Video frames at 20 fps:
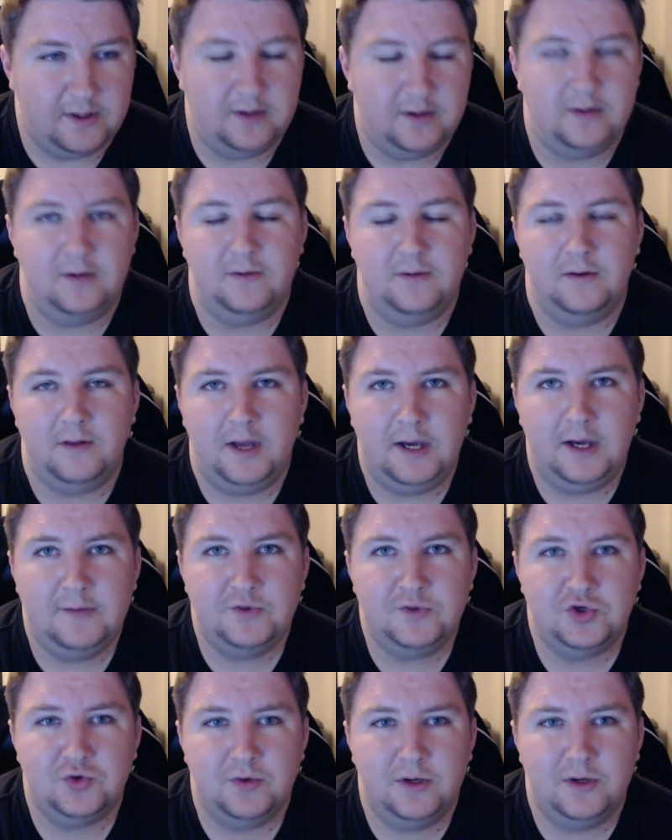on the live
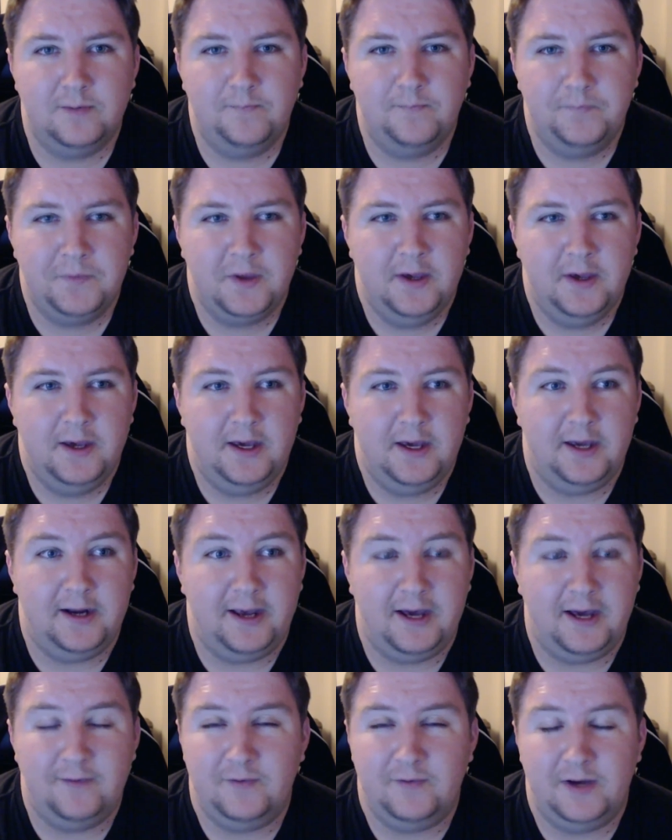stream and I
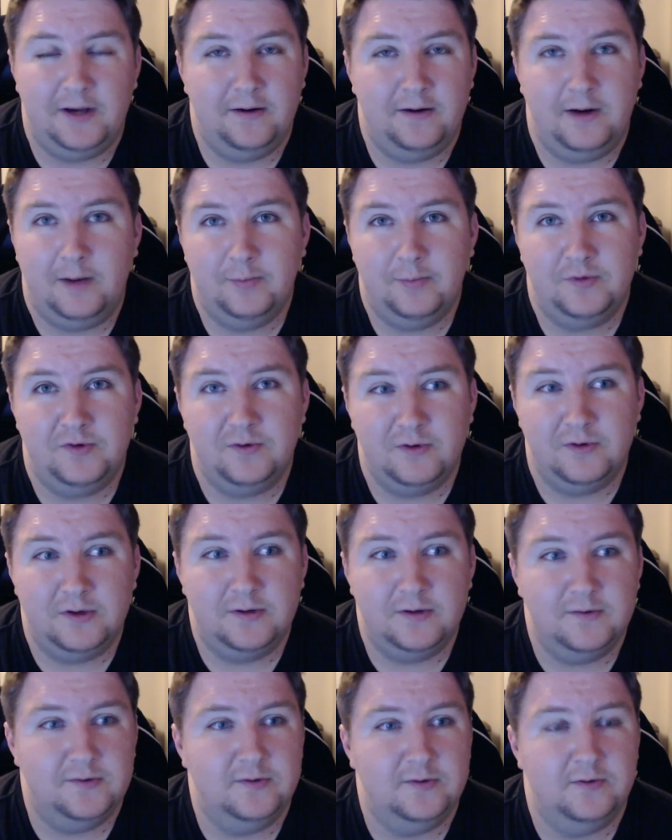haven't had an opportunity
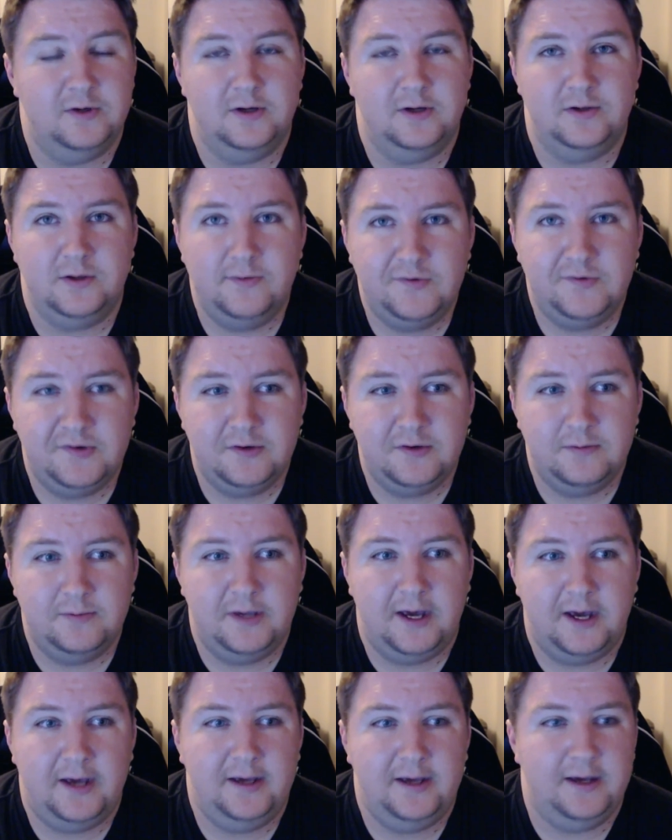to do it on YouTube
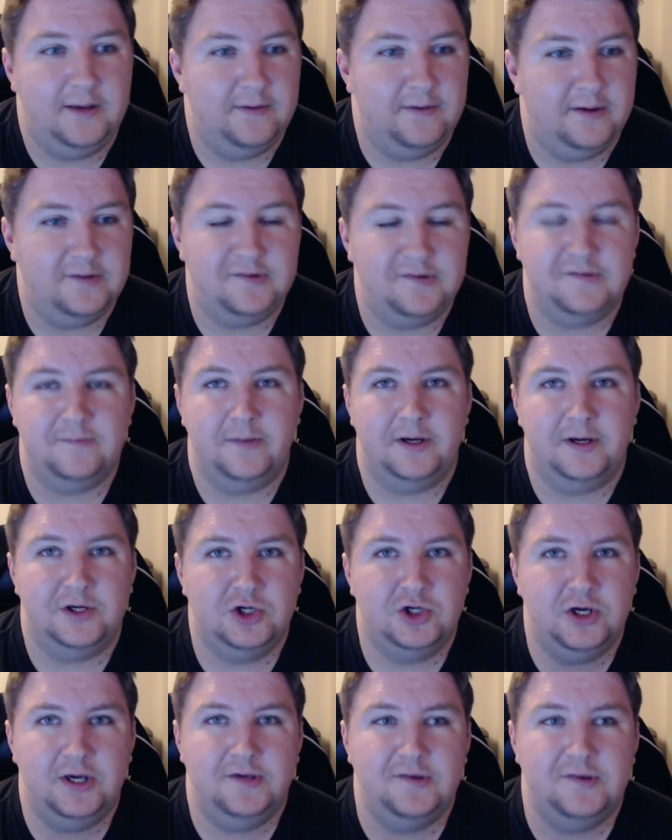yet, and this is my
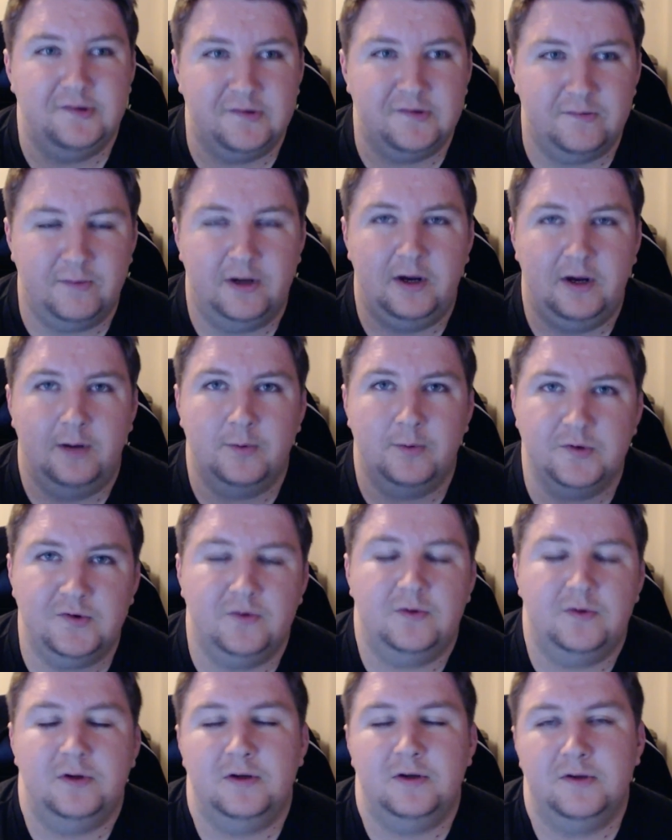chance, this is my
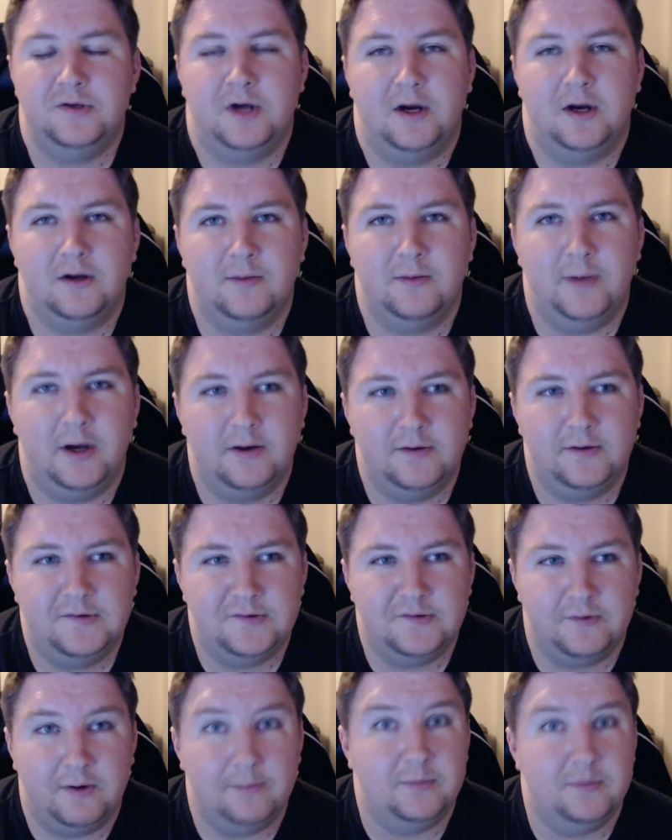opportunity to talk about it,
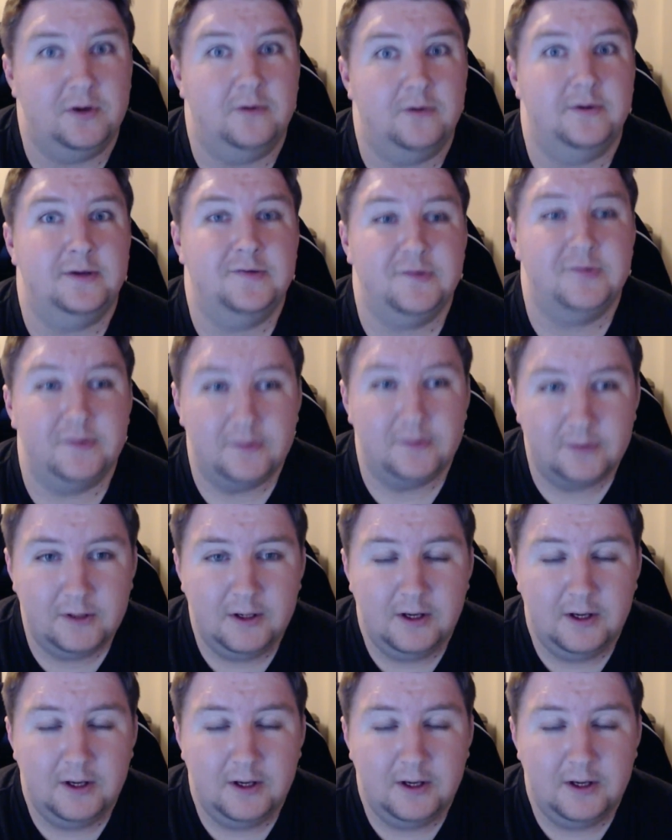so I'm going to.